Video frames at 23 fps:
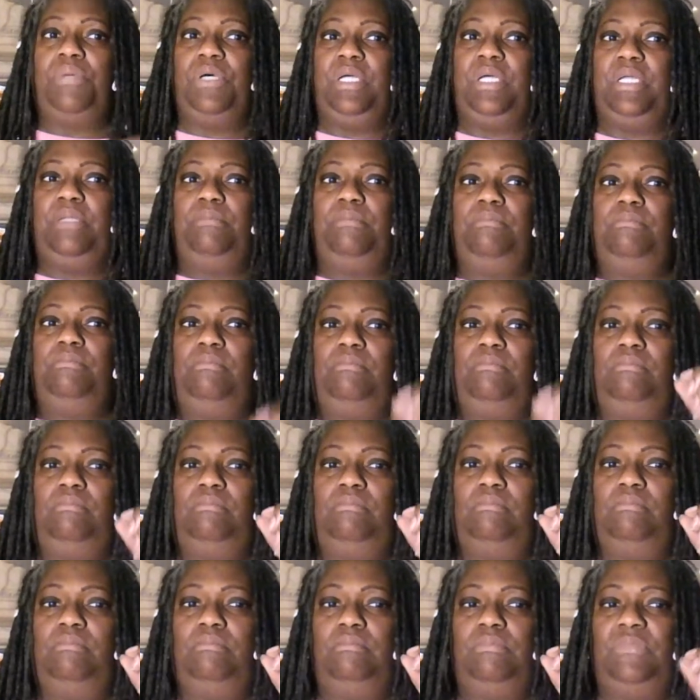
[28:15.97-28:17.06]
But
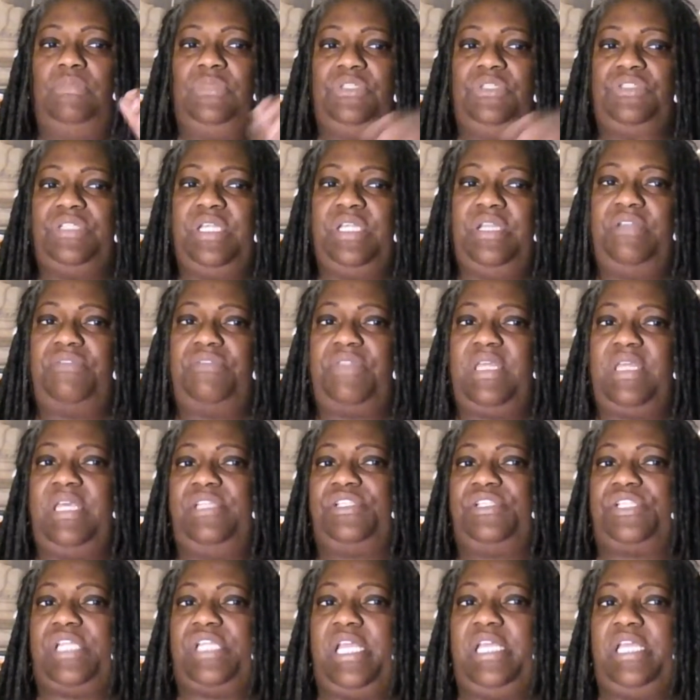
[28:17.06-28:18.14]
is
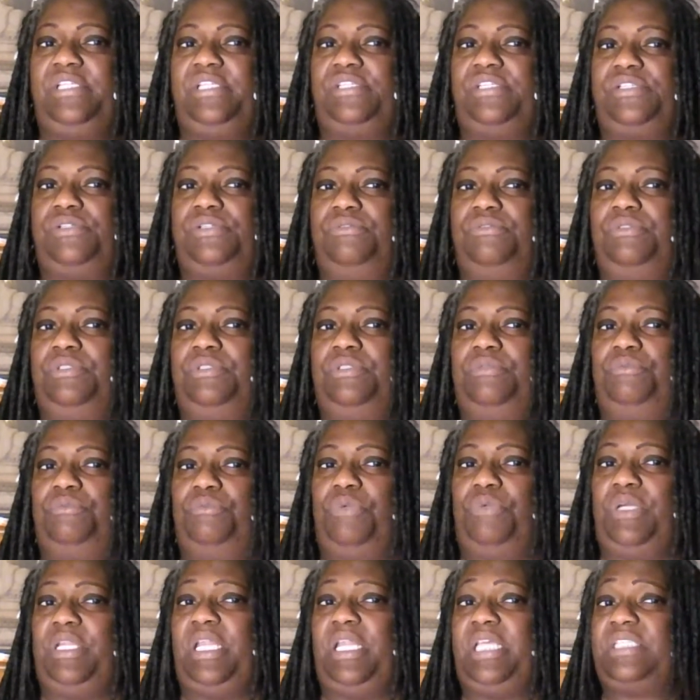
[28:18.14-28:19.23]
anything changed
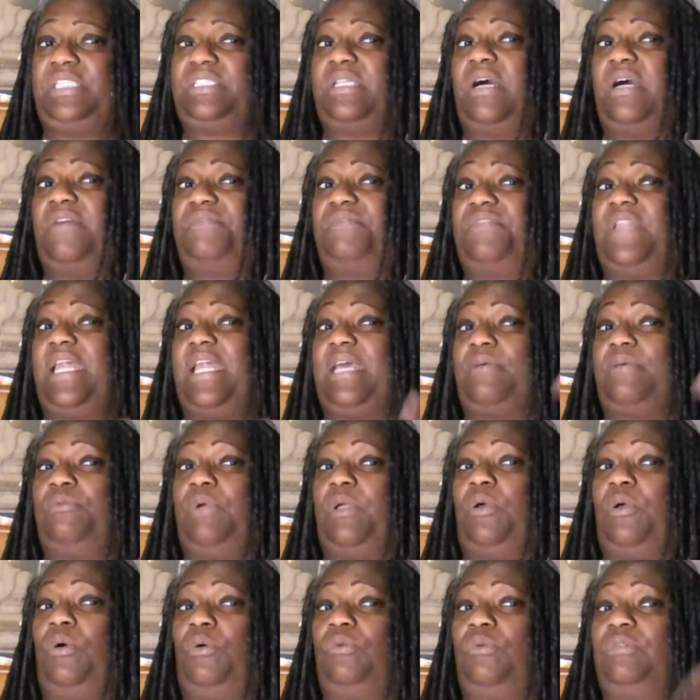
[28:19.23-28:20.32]
doing when they start
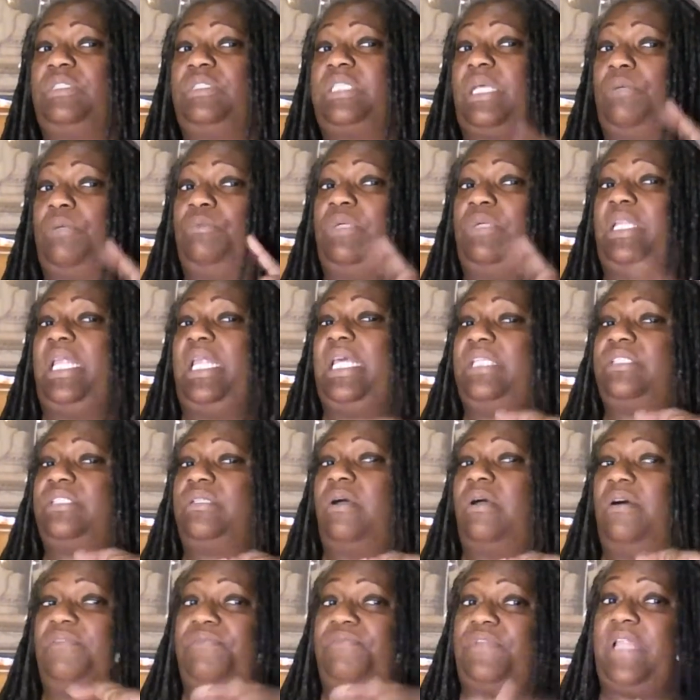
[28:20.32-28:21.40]
flagging? Wait, hold on a second. When they
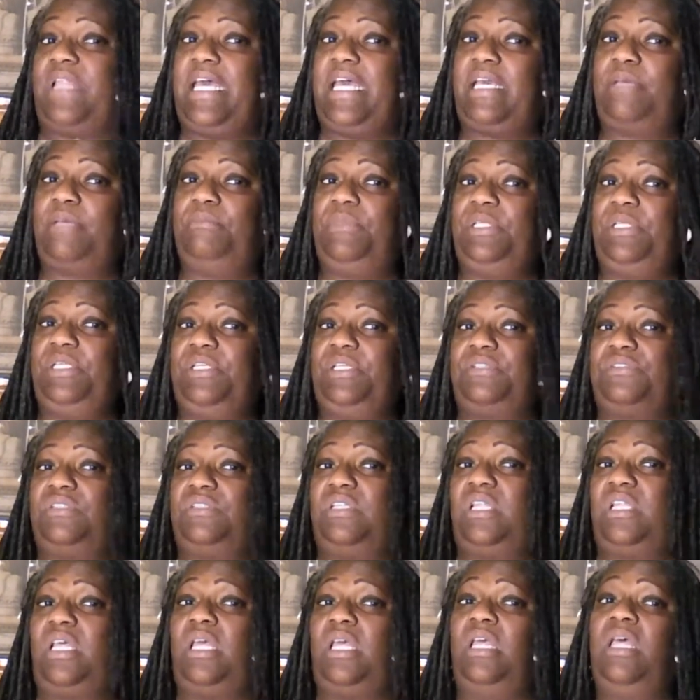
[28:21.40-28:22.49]
start flagging me
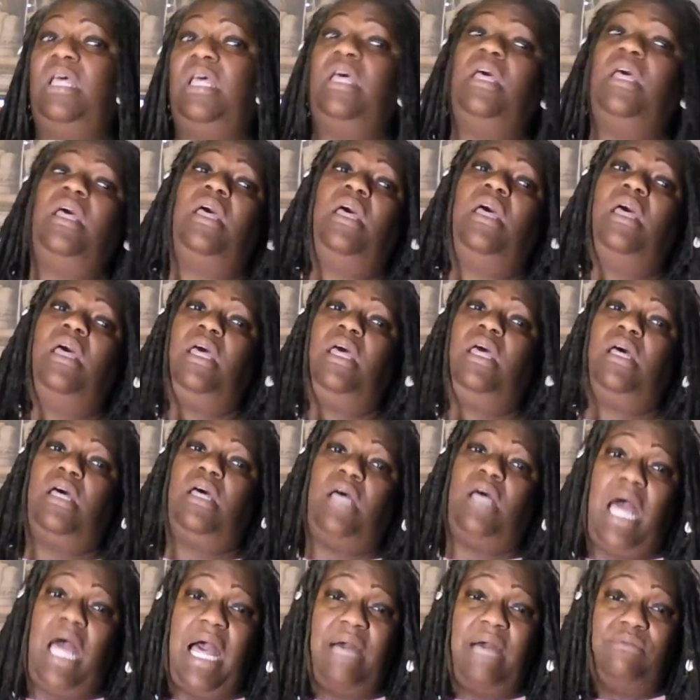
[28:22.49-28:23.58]
yesterday,
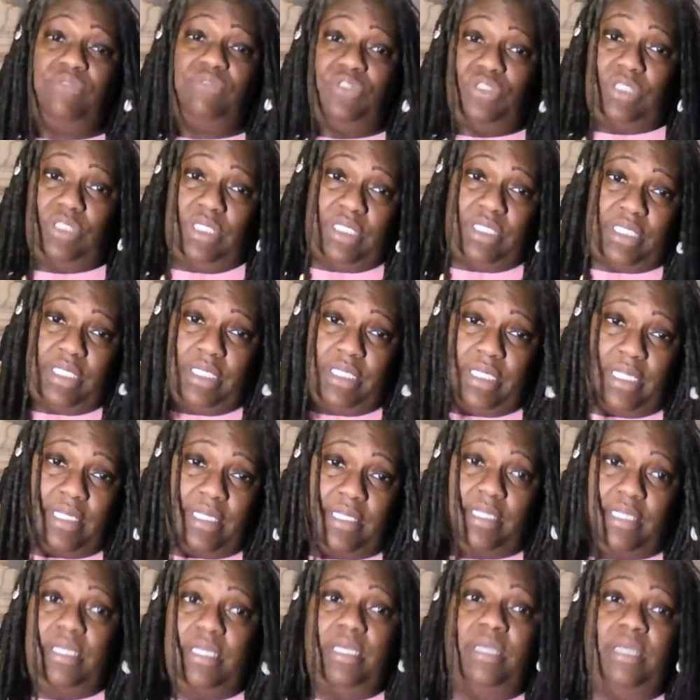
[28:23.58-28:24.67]
hell, I was looking
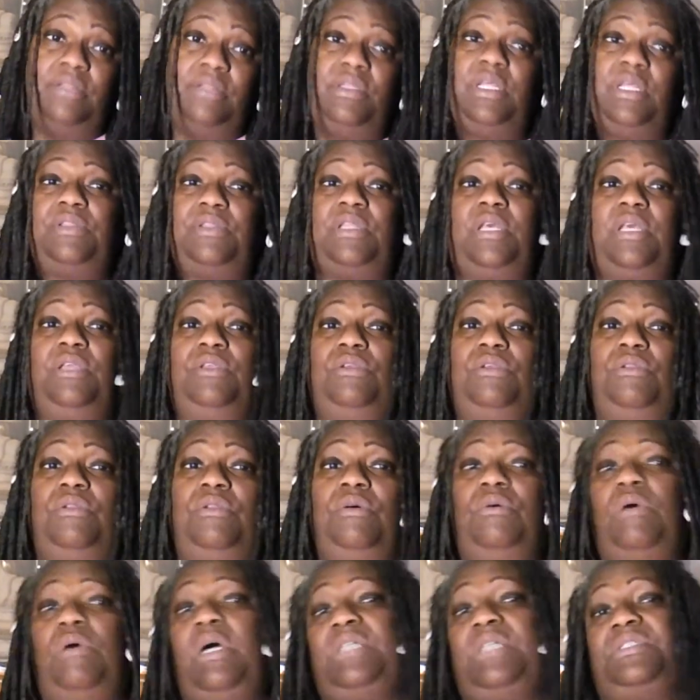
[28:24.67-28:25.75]
at it. And they think,
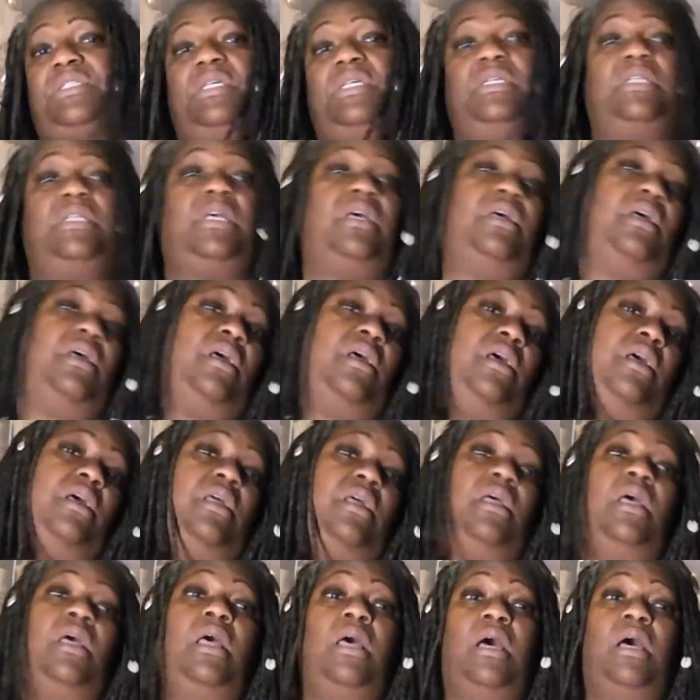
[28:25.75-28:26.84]
I said that,
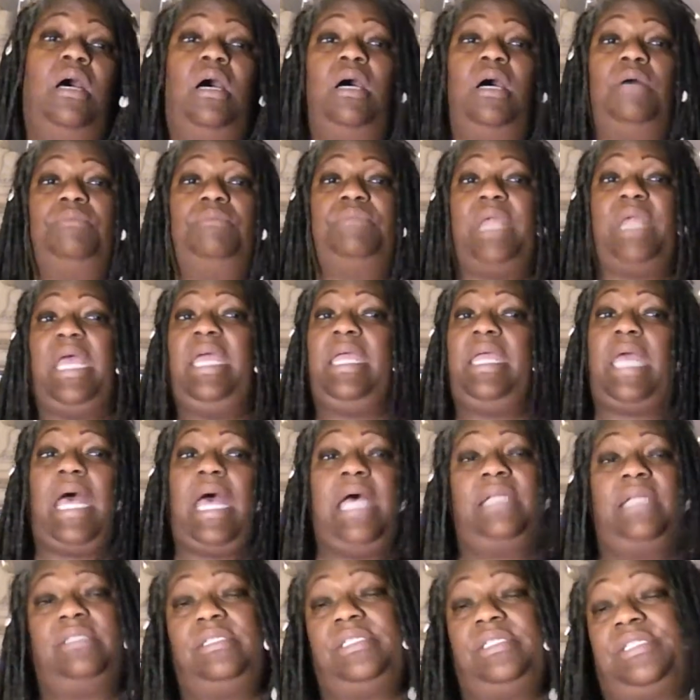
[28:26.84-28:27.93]
hey, they
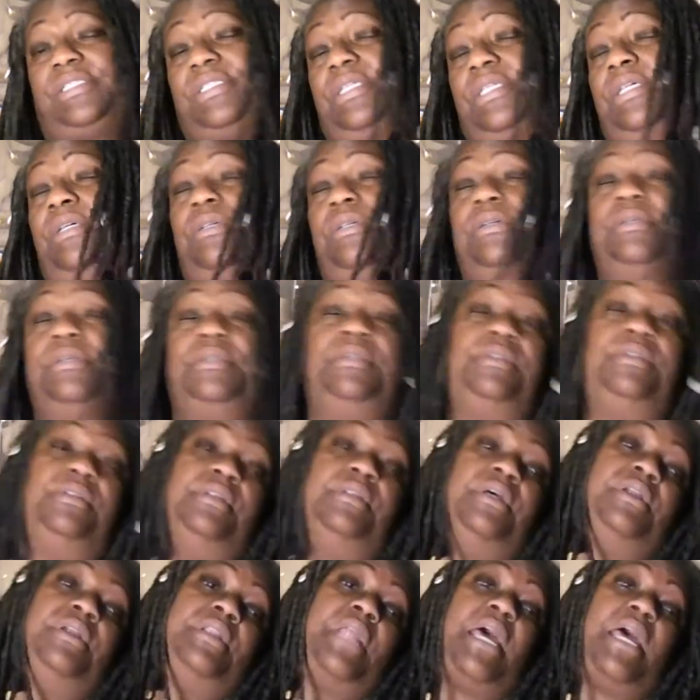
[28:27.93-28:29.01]
got this here.
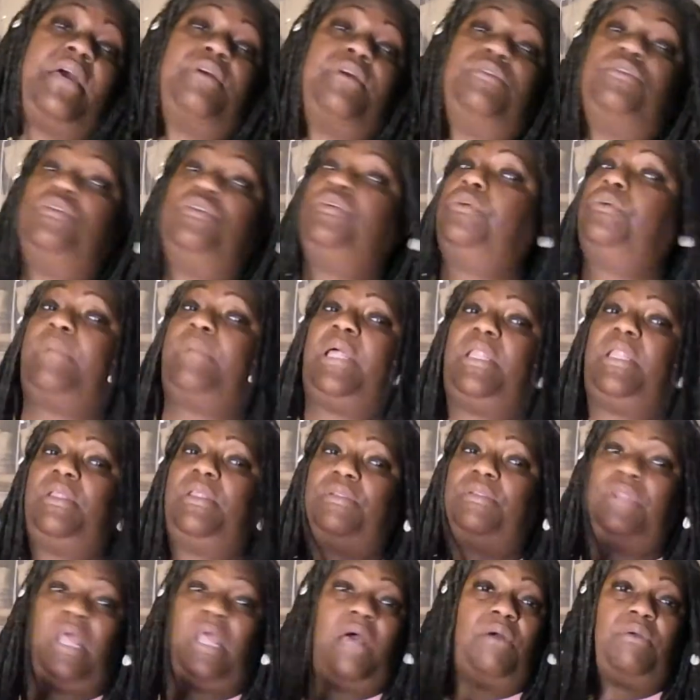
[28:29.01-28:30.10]
There's nothing I can do
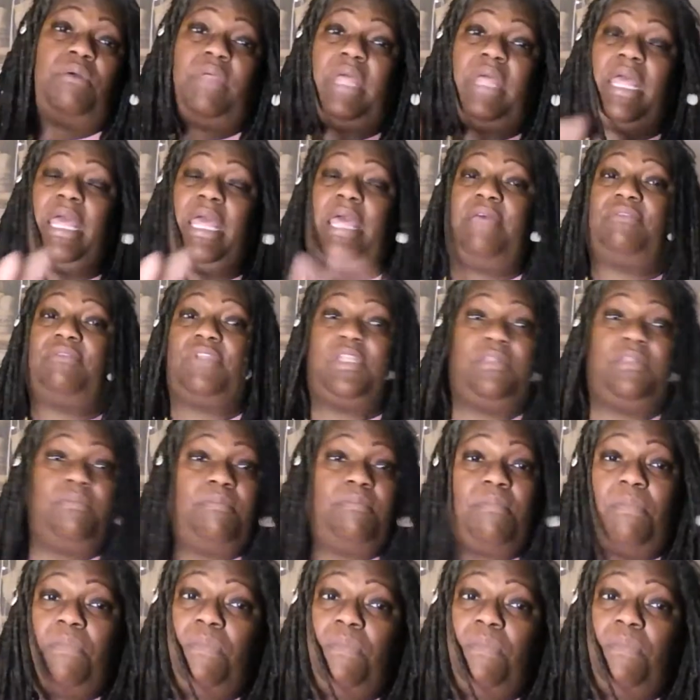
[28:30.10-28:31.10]
about it. Y'all can have it.